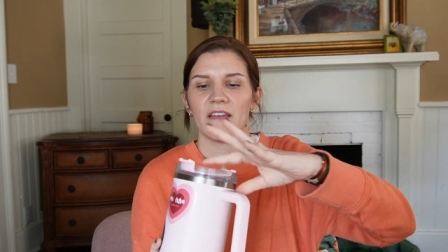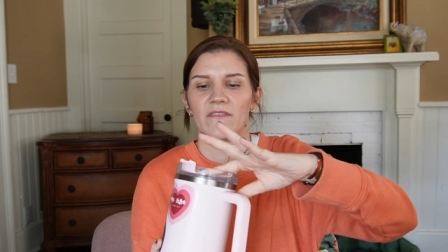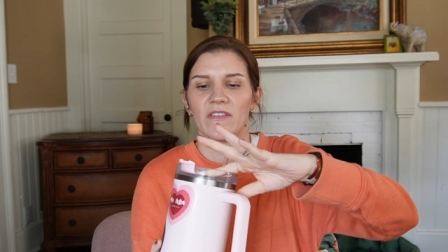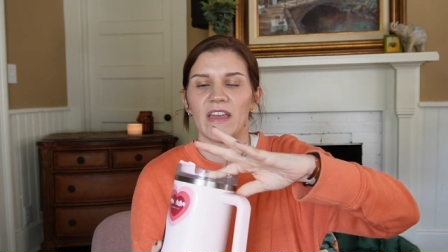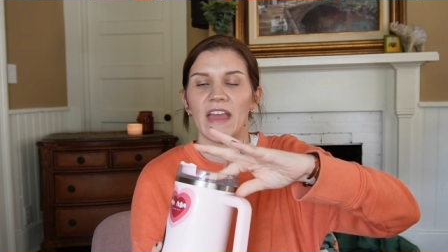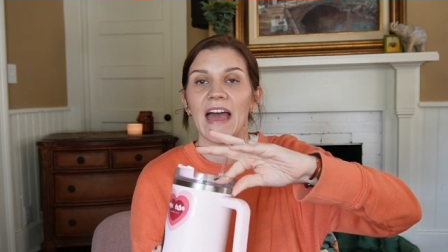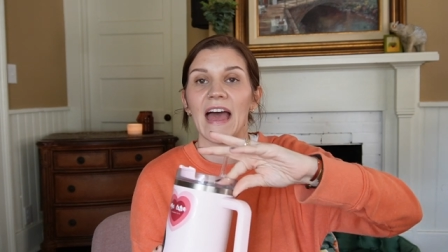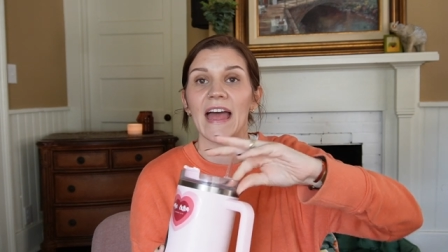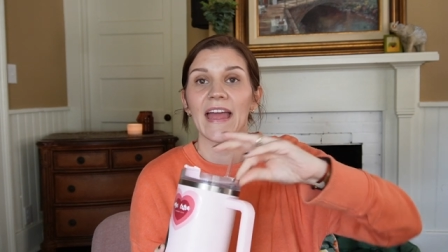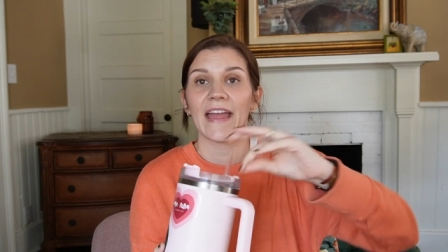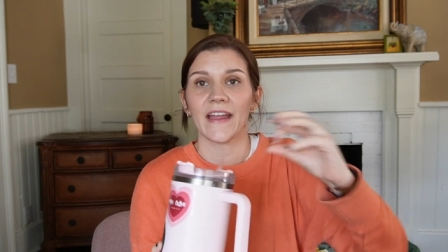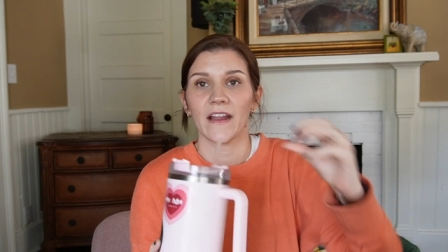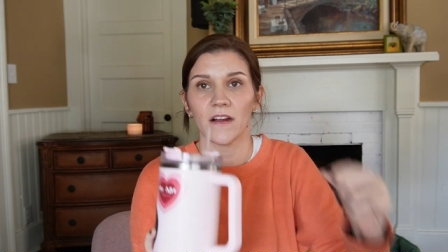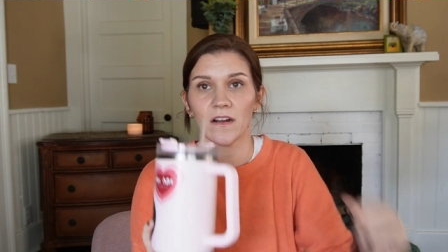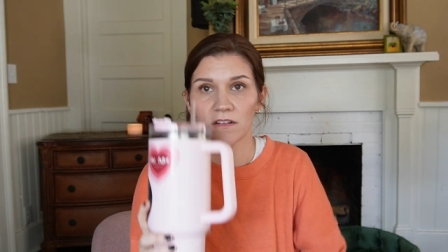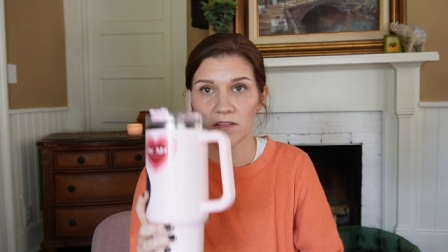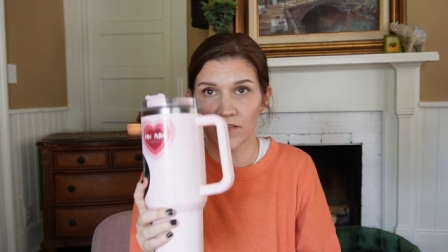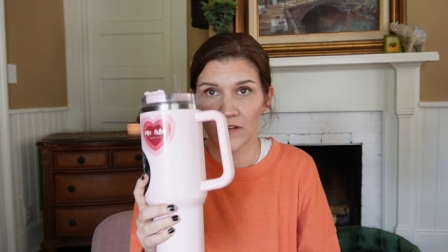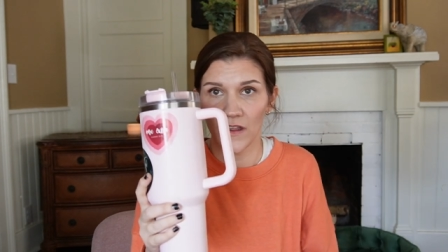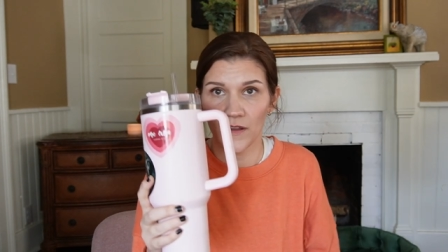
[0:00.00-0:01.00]
cat
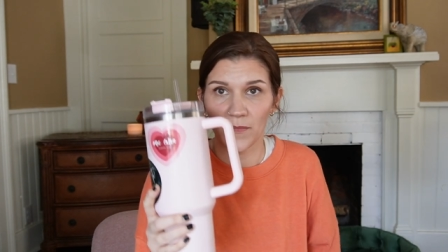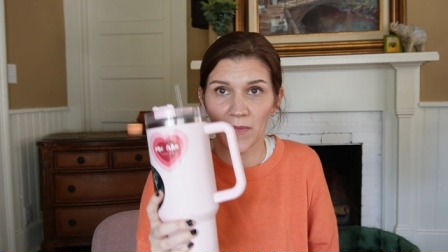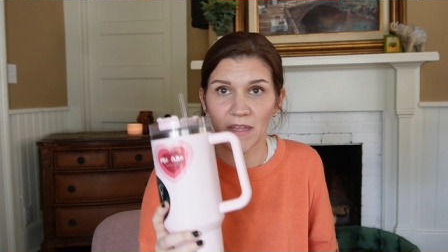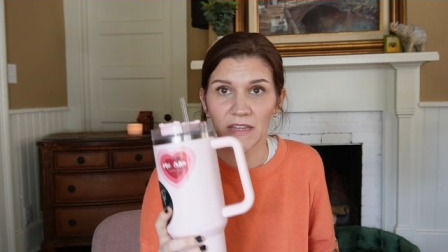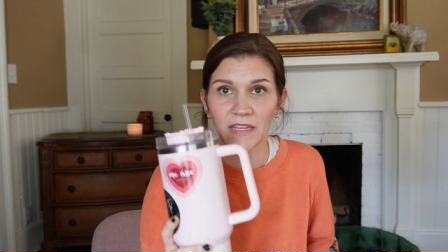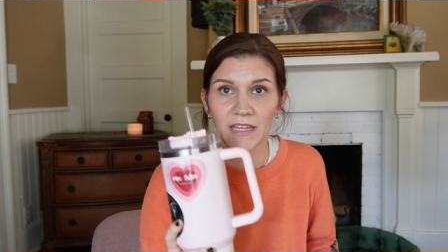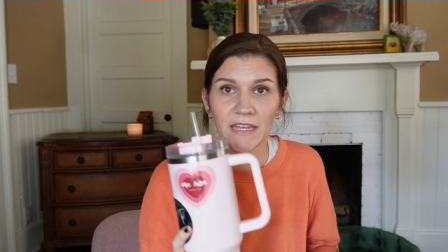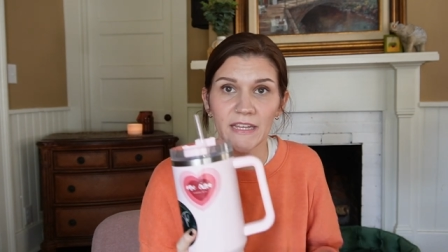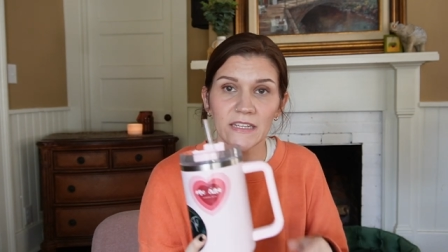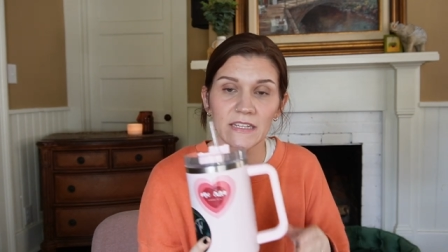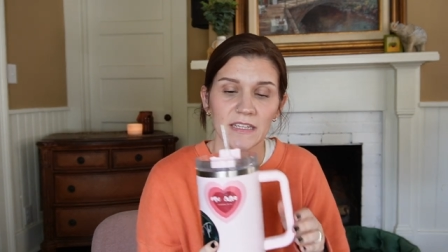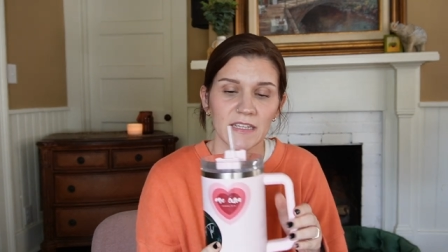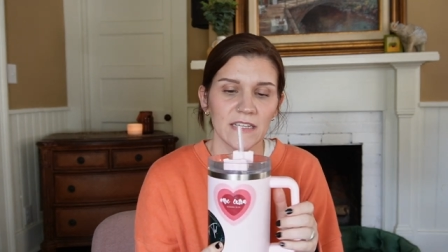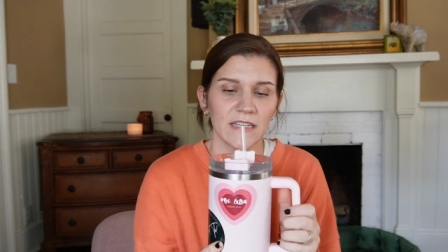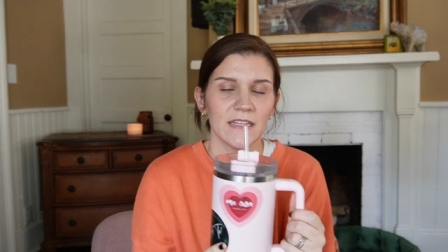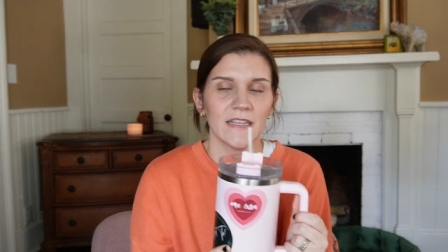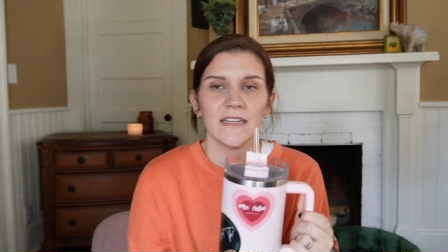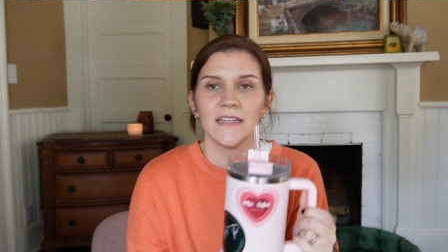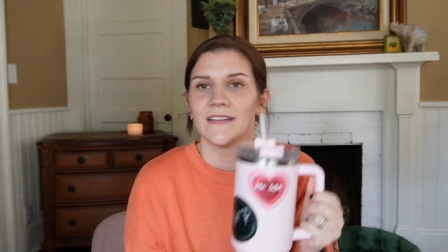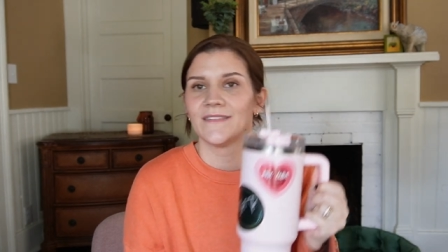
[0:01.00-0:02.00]
hair on my lid.
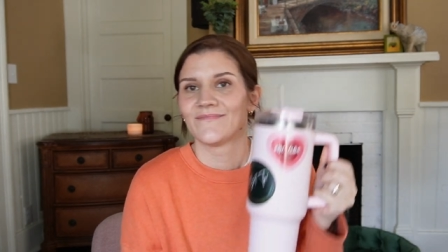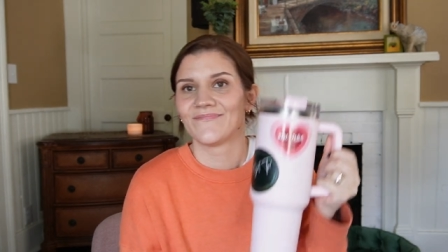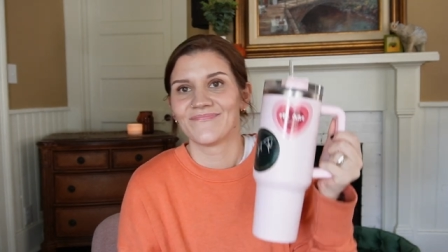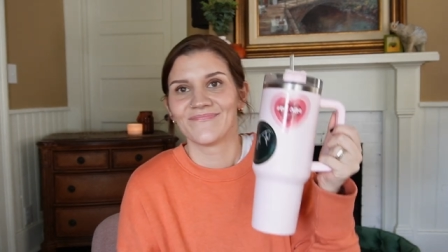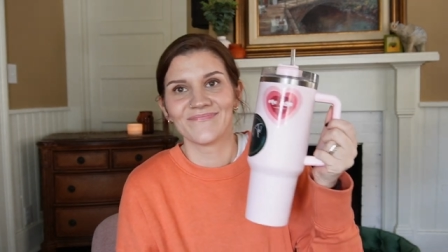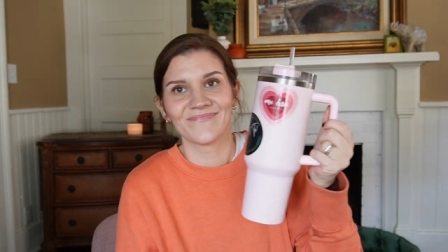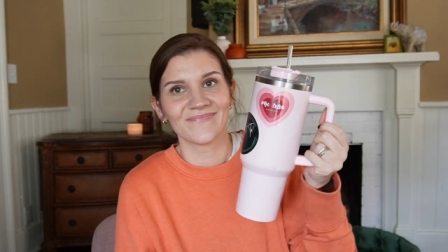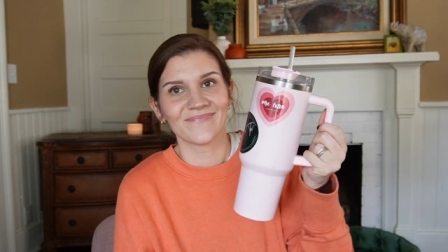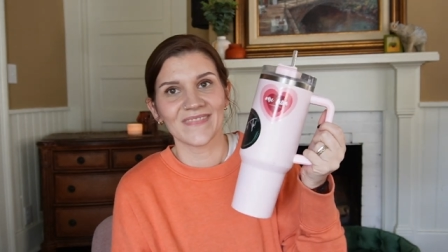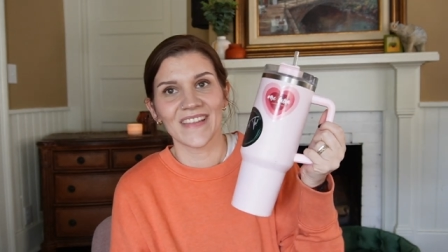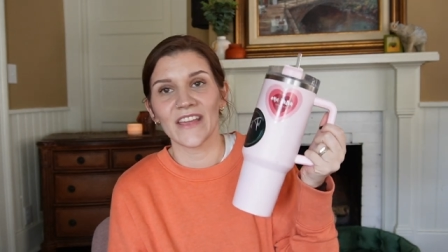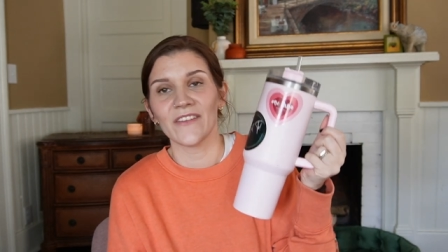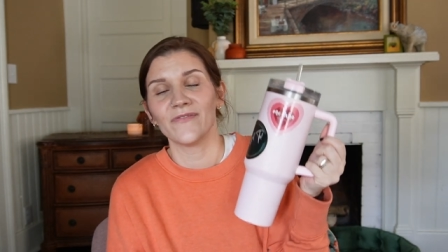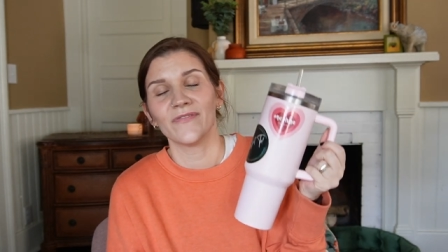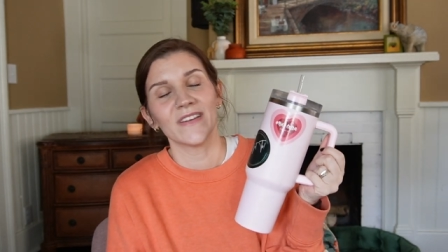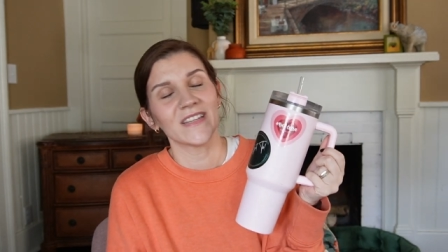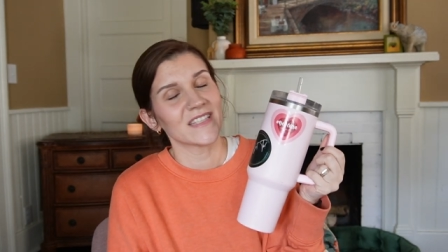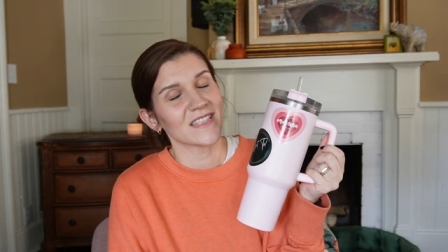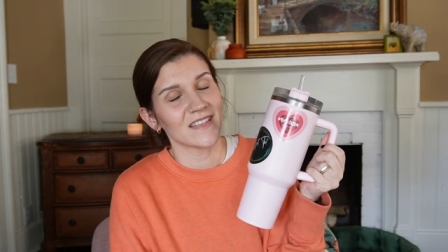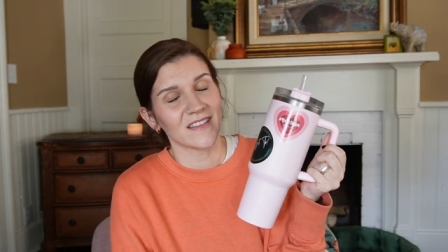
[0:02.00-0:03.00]
It
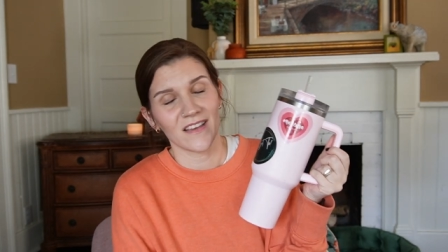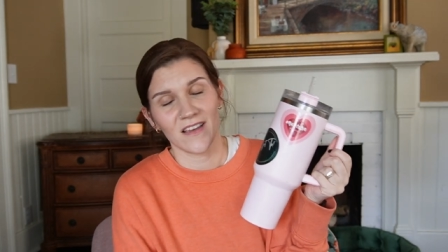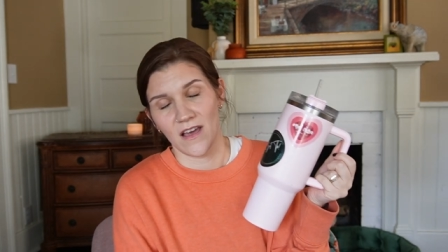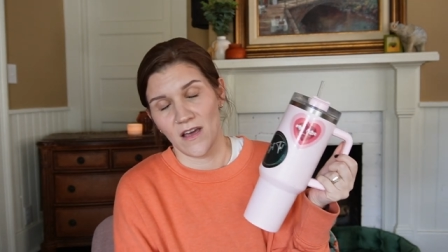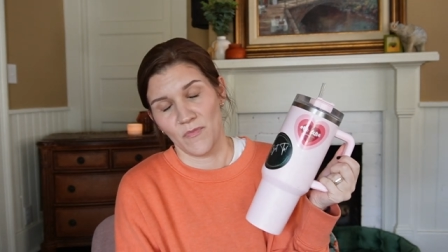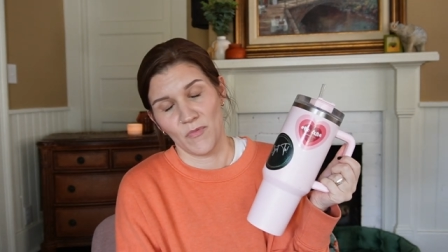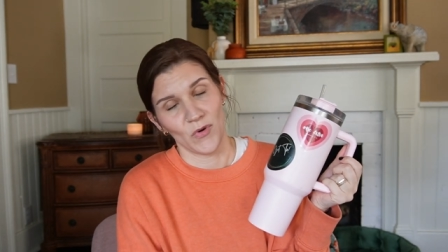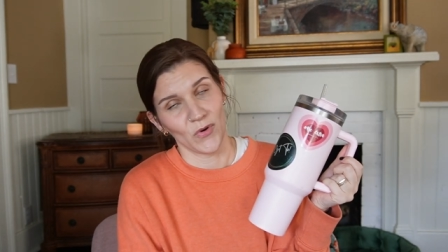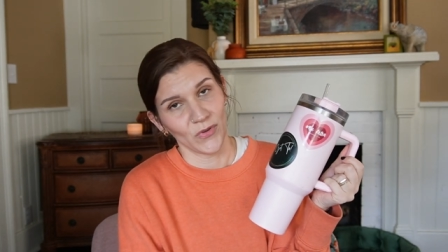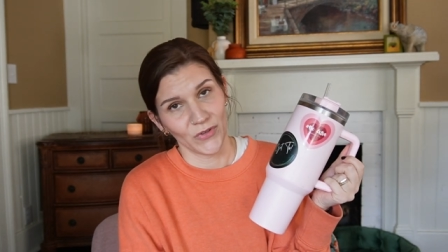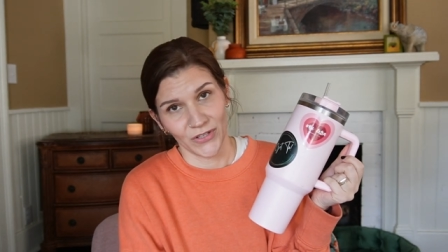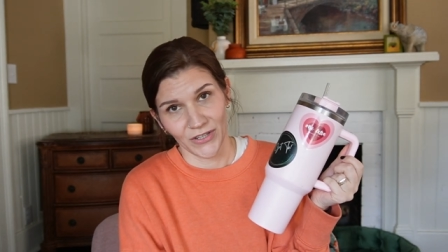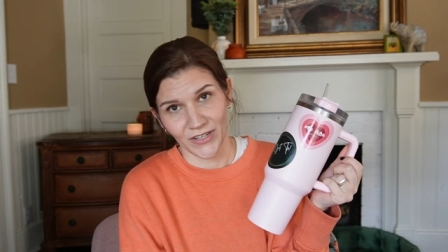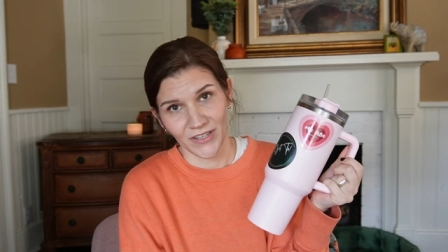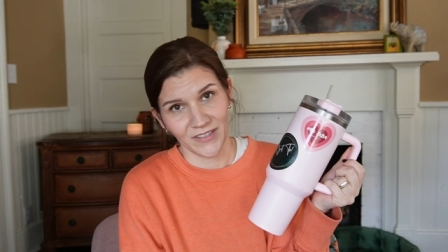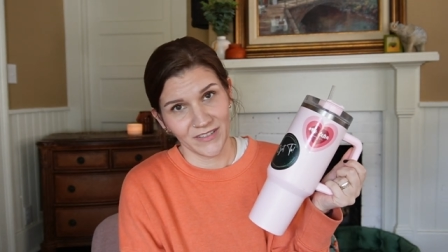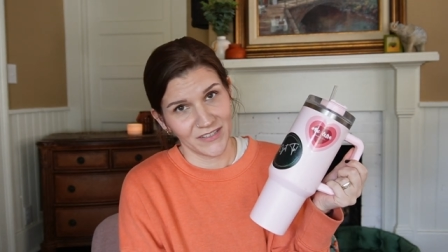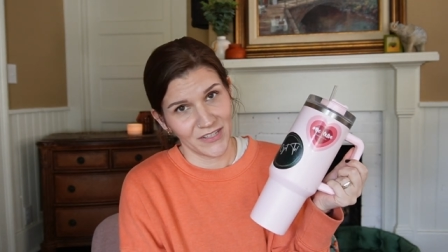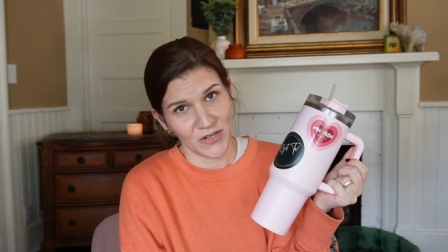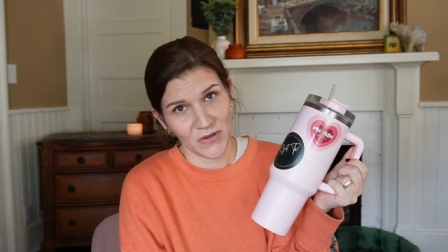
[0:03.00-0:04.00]
fits in the cup
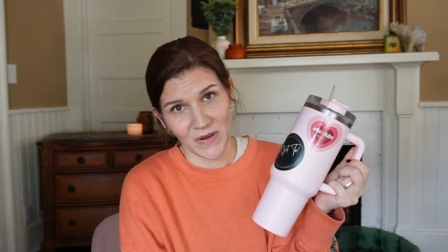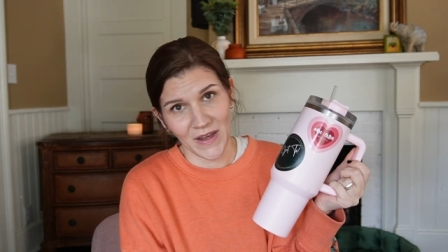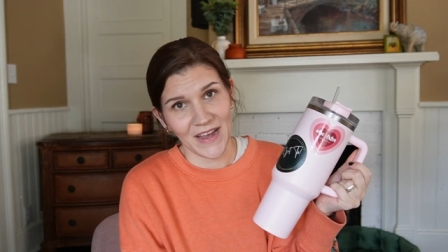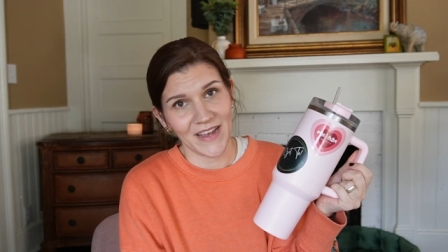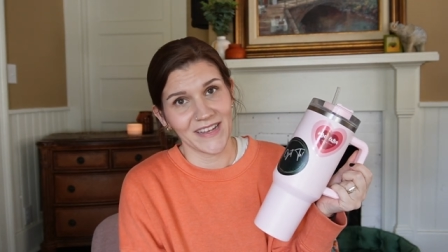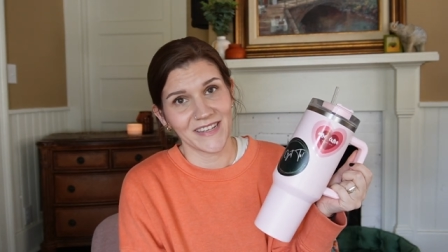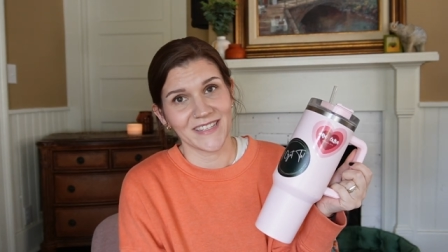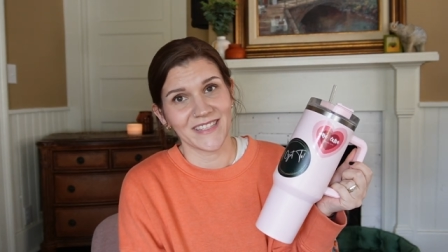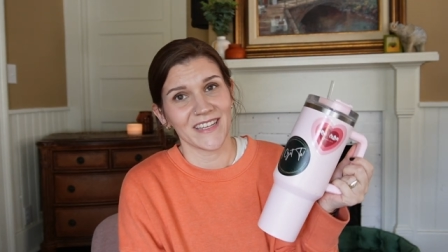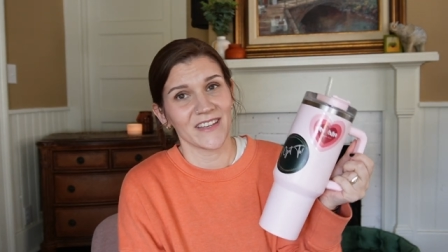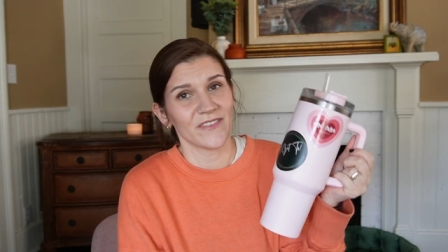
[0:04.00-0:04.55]
holder, you guys.